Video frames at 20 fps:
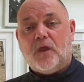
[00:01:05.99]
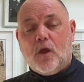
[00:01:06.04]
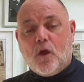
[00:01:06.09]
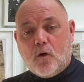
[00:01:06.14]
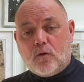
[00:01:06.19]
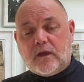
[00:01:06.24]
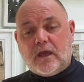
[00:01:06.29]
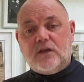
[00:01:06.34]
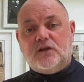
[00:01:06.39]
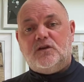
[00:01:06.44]

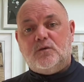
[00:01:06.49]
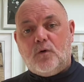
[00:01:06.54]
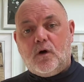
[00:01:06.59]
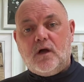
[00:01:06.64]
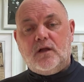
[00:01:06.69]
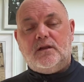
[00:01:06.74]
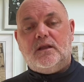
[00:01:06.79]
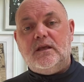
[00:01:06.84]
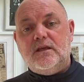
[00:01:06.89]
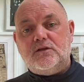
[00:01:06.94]
Okay, so what
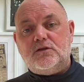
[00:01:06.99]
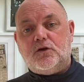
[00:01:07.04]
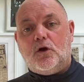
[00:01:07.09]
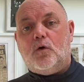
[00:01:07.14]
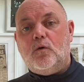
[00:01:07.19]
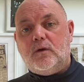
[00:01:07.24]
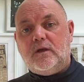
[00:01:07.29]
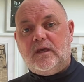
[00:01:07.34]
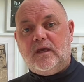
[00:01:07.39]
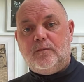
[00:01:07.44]
are these
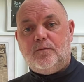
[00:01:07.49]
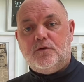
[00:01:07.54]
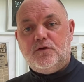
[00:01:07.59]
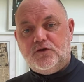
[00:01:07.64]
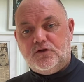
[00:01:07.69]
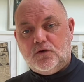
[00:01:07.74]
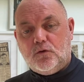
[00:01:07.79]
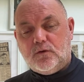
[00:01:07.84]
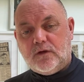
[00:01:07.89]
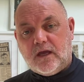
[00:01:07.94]
goalkeeping
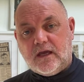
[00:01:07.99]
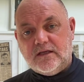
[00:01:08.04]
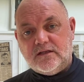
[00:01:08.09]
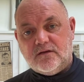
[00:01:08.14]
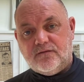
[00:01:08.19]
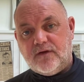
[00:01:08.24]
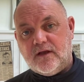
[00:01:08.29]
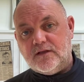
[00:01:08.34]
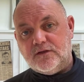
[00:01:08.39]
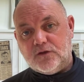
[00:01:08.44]
showcase
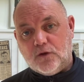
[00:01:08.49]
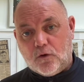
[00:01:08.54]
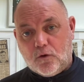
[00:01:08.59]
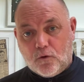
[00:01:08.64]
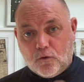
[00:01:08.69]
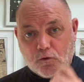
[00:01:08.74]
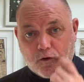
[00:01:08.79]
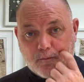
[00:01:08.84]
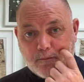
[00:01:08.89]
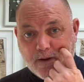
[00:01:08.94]
events
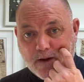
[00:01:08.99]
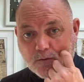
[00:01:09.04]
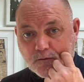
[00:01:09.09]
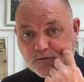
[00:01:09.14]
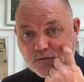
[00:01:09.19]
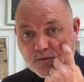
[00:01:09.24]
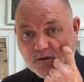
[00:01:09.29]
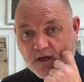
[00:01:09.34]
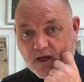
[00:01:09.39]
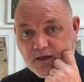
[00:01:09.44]
all about,
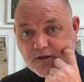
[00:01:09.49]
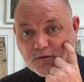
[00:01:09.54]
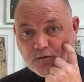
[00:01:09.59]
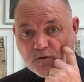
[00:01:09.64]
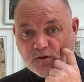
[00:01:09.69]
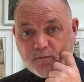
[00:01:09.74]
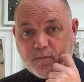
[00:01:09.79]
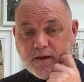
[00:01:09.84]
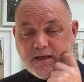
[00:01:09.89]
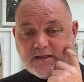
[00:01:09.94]
okay? So
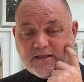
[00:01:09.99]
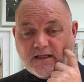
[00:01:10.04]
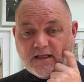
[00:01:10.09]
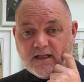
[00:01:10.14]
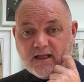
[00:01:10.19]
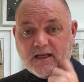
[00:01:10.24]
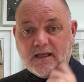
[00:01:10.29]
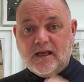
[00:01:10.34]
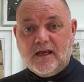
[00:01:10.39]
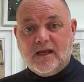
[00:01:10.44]
it's
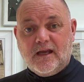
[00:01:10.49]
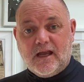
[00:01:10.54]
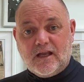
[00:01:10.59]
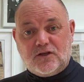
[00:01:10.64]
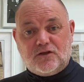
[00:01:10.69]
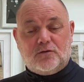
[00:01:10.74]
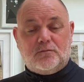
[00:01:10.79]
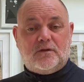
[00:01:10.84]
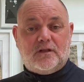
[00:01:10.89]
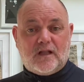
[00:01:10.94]
basically, it's
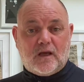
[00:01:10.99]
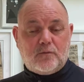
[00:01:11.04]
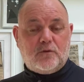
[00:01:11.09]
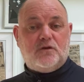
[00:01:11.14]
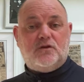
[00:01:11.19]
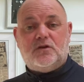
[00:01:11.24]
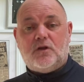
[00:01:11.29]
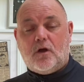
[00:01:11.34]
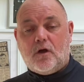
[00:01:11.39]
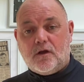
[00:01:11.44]
something that we
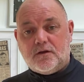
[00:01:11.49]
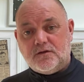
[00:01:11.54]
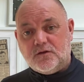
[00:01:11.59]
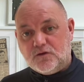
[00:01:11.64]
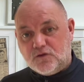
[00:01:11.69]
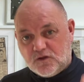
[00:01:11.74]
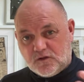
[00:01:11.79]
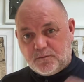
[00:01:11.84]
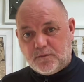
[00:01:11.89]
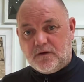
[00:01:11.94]
started
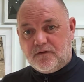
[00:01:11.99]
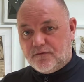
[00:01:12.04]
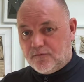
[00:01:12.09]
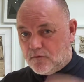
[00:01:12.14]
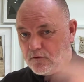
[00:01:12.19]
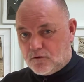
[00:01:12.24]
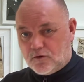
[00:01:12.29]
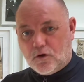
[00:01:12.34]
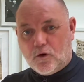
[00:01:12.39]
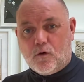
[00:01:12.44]
just
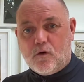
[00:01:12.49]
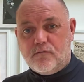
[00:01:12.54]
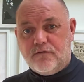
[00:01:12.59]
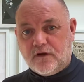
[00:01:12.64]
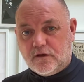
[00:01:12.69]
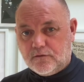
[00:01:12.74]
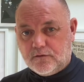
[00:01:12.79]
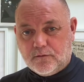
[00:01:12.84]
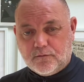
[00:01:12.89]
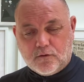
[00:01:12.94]
before
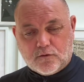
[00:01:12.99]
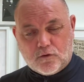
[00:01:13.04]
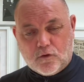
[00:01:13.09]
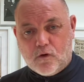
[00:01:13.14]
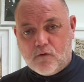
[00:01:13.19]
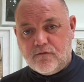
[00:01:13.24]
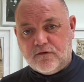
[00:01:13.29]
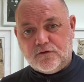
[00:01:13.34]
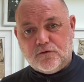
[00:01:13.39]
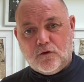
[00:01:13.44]
COVID
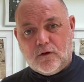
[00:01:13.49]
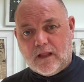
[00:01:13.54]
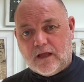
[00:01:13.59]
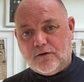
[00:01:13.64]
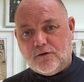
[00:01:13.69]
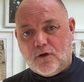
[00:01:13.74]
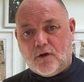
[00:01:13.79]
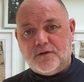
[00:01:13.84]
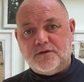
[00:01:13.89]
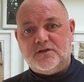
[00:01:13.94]
and all that
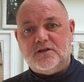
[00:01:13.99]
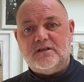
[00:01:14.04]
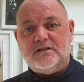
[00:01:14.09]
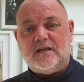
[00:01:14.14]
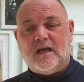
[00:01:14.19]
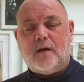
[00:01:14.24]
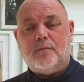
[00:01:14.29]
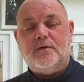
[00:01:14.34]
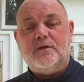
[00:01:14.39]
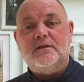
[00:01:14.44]
nonsense
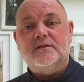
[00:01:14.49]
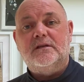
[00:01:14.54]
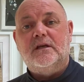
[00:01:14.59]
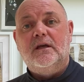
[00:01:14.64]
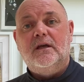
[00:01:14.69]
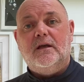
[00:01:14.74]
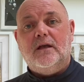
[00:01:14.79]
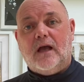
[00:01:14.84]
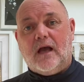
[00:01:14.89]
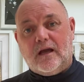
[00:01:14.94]
happened,
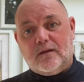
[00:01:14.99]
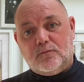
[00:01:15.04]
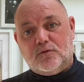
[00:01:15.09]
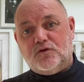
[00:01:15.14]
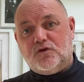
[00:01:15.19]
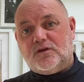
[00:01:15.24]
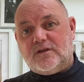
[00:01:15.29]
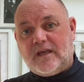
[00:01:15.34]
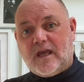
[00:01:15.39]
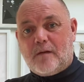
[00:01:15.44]
and we're
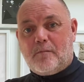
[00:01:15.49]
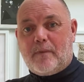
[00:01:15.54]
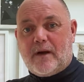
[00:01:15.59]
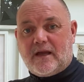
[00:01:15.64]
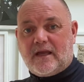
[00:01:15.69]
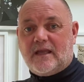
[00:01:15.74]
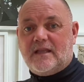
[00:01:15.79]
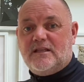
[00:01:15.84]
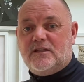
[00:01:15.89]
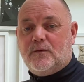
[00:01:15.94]
just getting
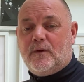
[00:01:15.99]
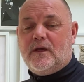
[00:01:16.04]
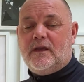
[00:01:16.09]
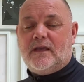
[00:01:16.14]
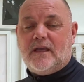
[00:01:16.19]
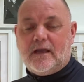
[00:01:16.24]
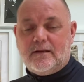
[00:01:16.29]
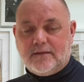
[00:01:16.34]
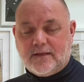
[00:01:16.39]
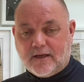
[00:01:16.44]
back into it
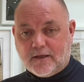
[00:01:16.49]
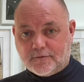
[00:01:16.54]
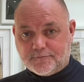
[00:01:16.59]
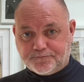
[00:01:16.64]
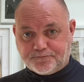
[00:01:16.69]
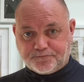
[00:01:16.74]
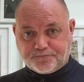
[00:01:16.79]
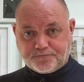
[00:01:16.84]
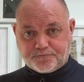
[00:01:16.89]
again now.